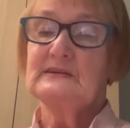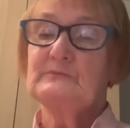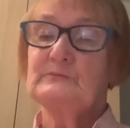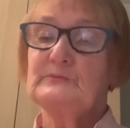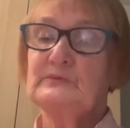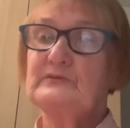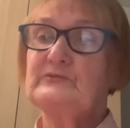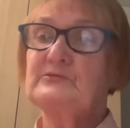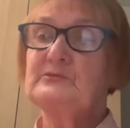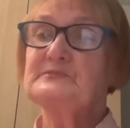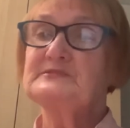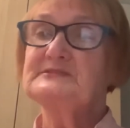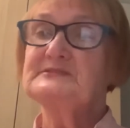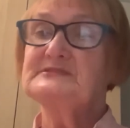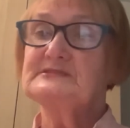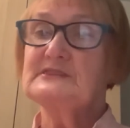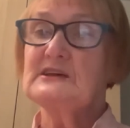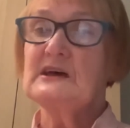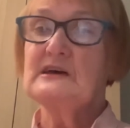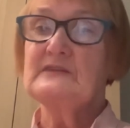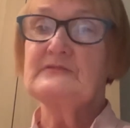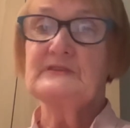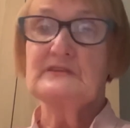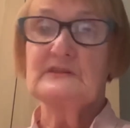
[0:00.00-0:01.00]
but from
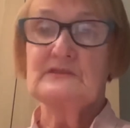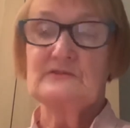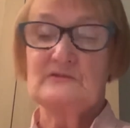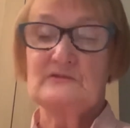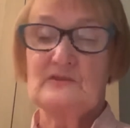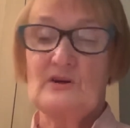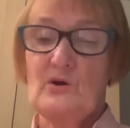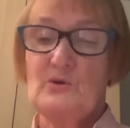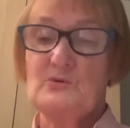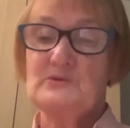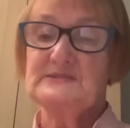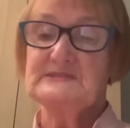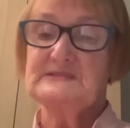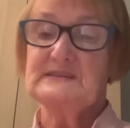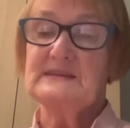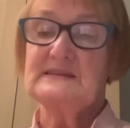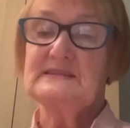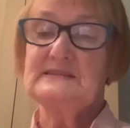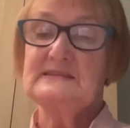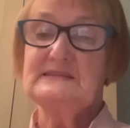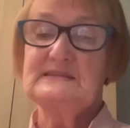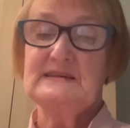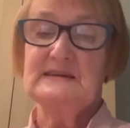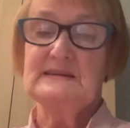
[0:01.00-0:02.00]
serving those
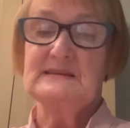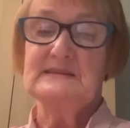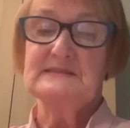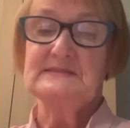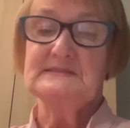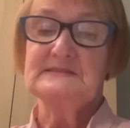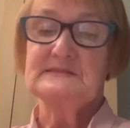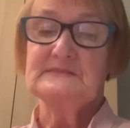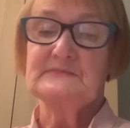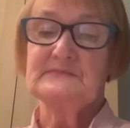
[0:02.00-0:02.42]
in need,